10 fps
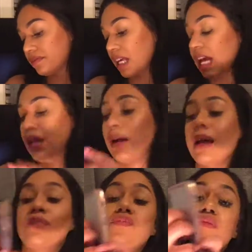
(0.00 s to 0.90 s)

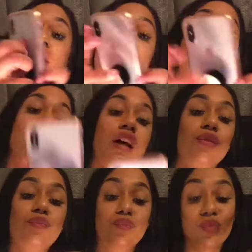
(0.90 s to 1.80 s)
anyway,
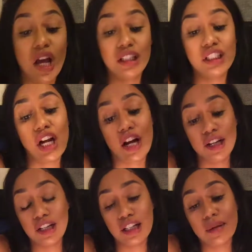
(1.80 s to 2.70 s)
I see her already
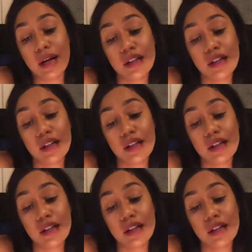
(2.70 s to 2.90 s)
in club.